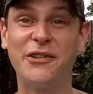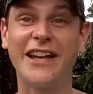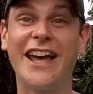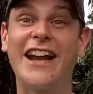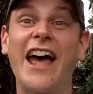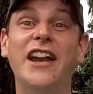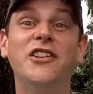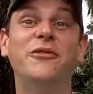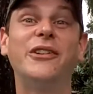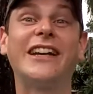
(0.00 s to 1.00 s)
you're doing it,
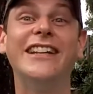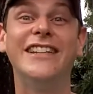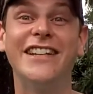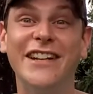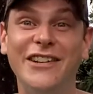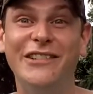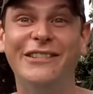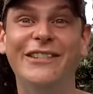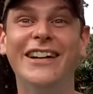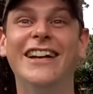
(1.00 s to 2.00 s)
and you will
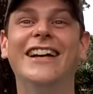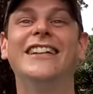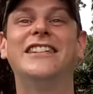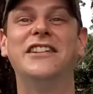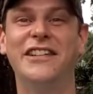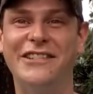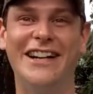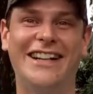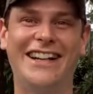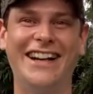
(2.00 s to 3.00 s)
continue to
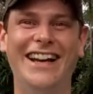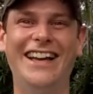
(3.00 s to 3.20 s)
do it.